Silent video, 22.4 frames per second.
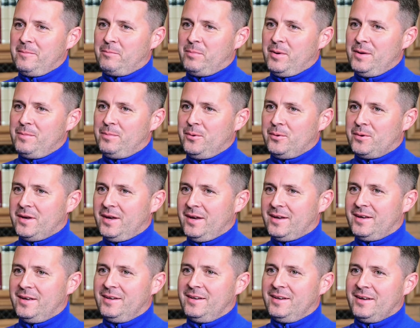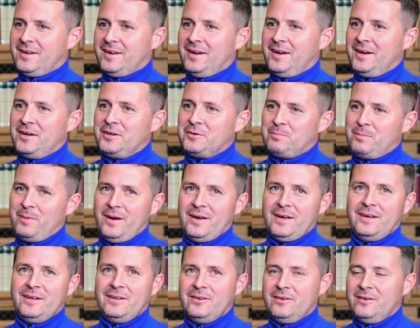People kicking the cage,
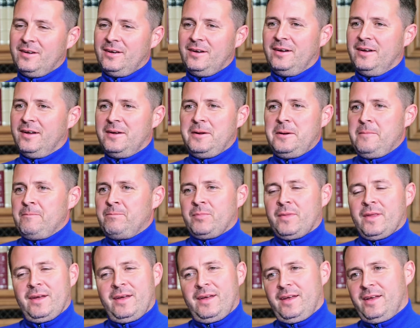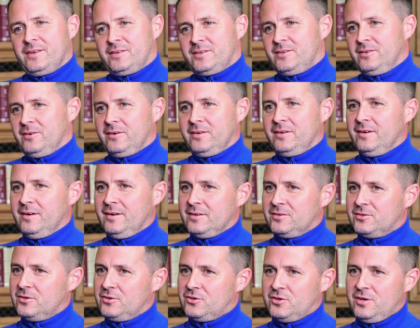banging on it. It's not
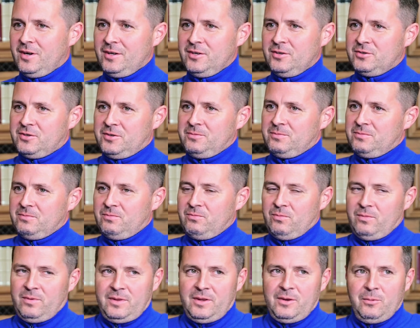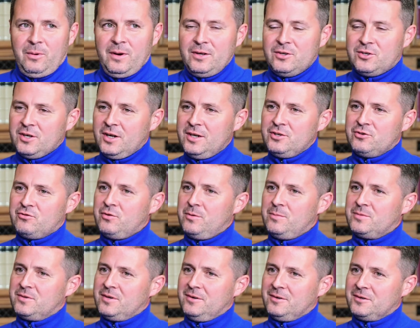nice. The away change
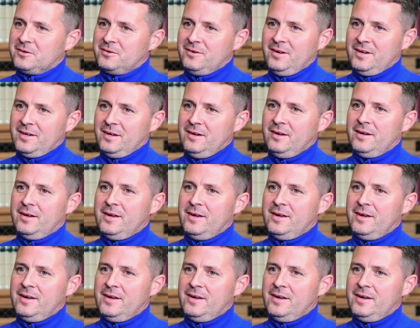rooms aren't great.